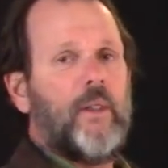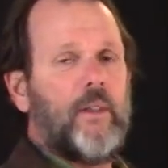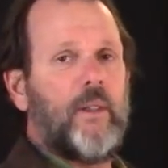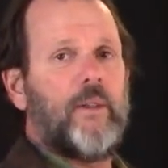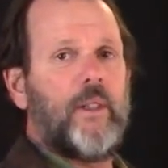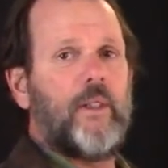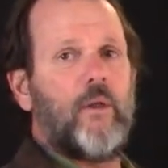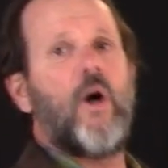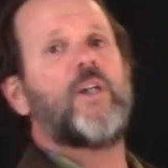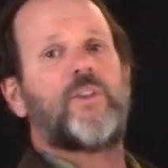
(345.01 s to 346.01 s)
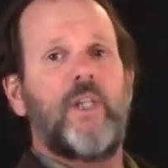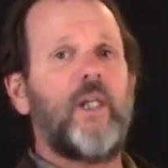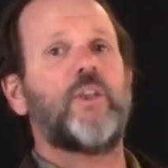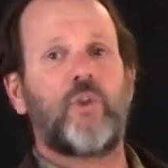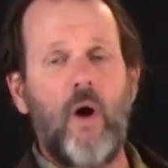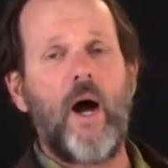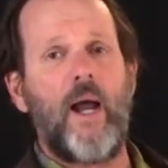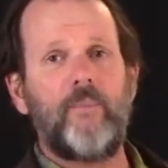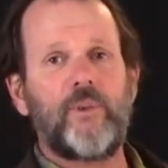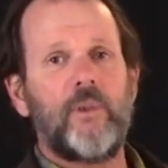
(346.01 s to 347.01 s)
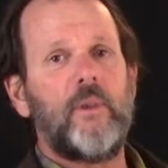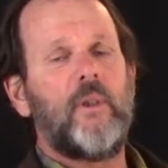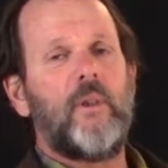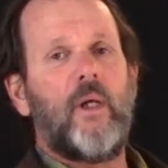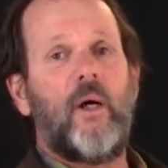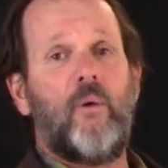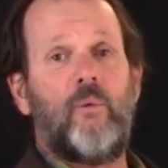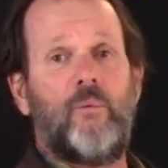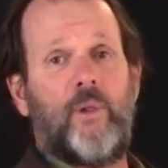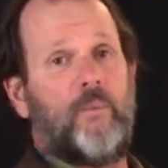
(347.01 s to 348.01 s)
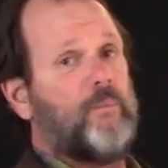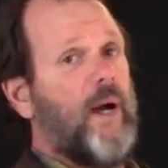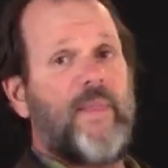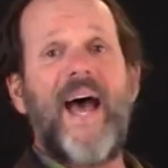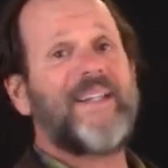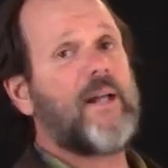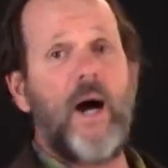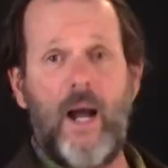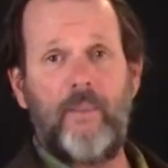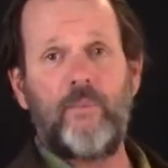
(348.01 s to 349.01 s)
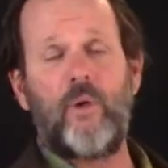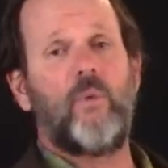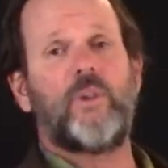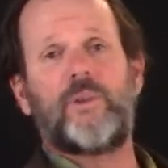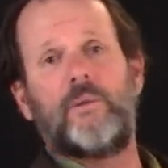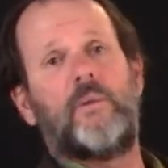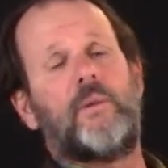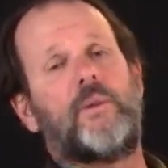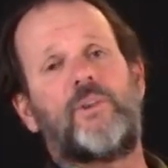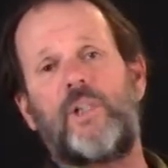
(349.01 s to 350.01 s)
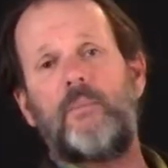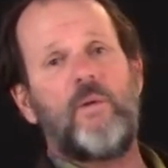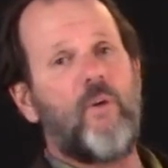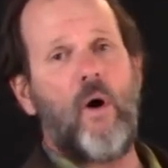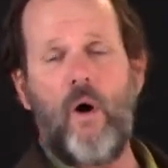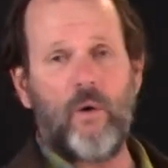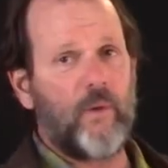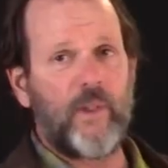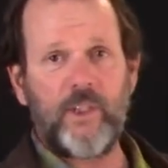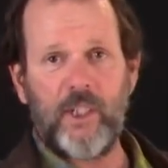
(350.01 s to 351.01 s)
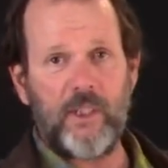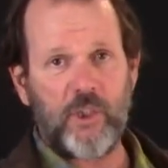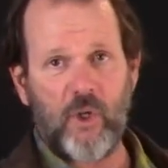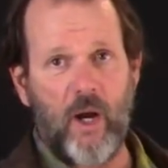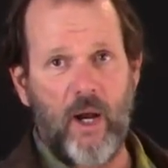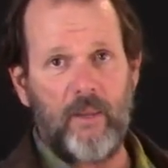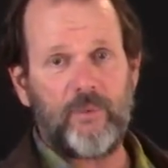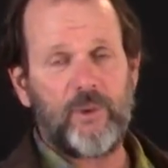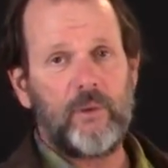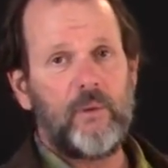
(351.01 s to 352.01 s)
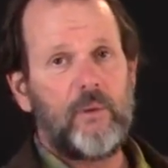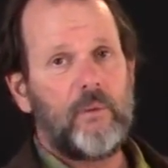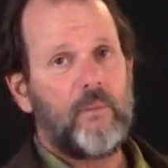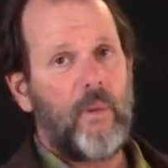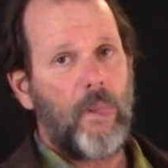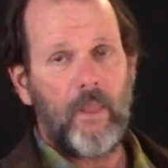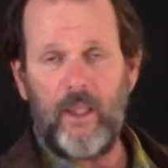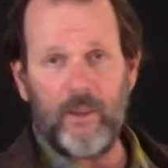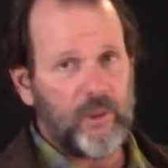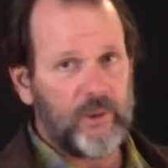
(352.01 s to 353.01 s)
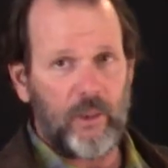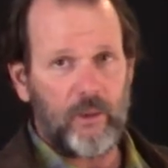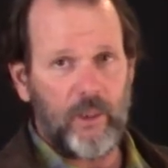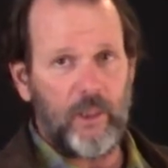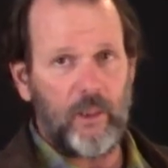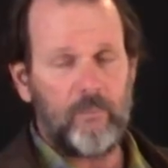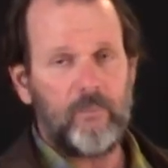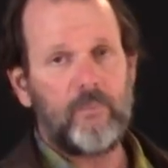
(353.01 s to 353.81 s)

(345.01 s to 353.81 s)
the lost 10 tribes, by that time there was some of all of the 10 tribes in the southern kingdom.